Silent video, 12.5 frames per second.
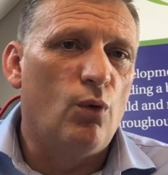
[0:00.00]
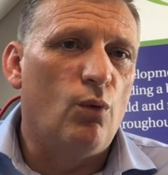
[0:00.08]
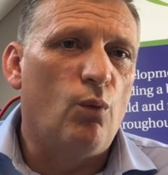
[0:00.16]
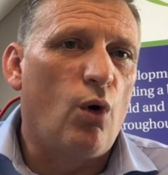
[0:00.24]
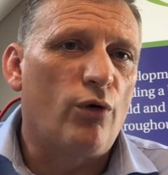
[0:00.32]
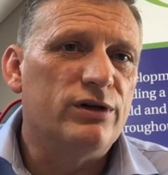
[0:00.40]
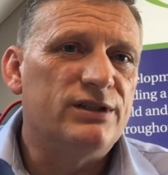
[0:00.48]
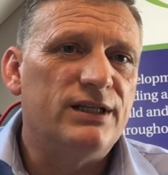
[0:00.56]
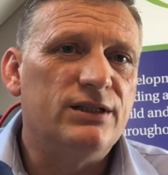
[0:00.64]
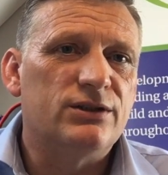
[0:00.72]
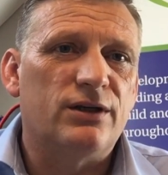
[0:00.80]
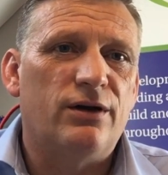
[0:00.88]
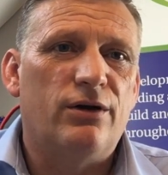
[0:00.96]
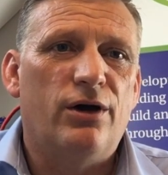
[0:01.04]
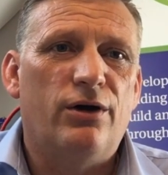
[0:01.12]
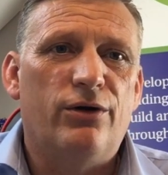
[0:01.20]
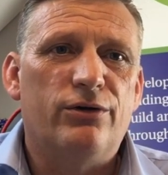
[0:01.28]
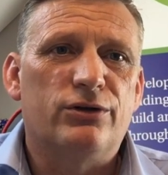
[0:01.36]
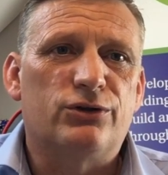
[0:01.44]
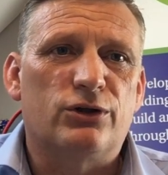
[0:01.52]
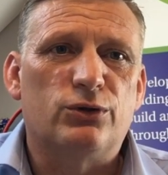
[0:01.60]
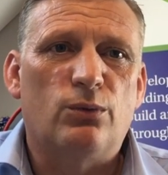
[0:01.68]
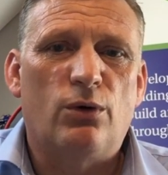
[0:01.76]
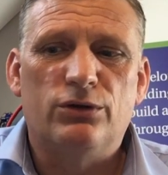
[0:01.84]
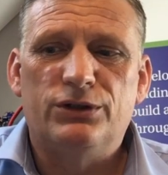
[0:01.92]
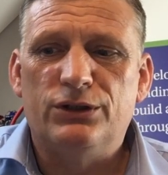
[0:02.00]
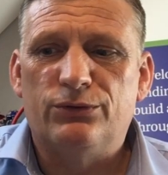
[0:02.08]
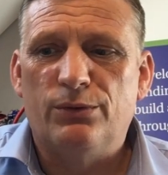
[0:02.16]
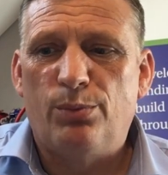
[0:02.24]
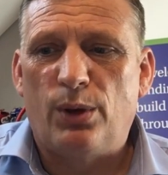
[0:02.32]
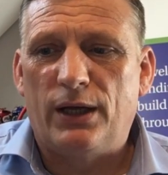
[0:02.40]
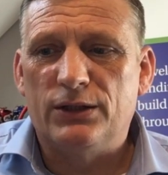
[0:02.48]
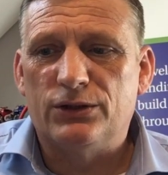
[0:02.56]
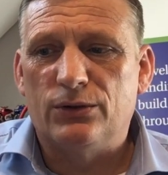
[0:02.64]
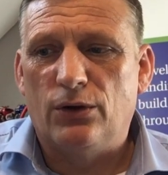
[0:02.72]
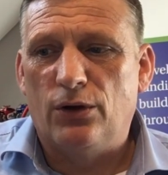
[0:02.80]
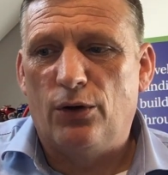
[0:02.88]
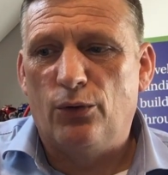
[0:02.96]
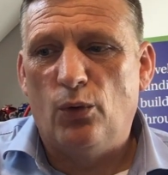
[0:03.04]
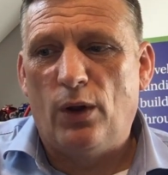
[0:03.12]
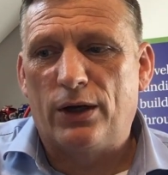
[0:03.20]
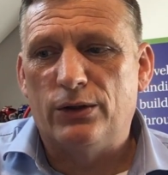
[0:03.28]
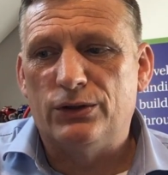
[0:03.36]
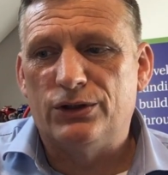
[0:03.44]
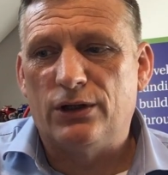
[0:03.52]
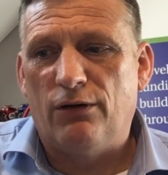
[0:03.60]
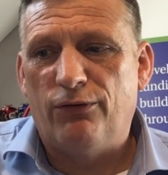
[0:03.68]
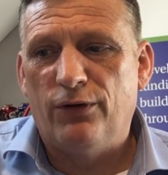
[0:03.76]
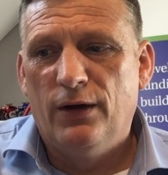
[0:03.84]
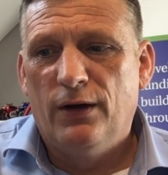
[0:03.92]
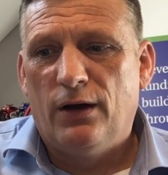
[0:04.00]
warranties, structural warranties are in place and all that good stuff.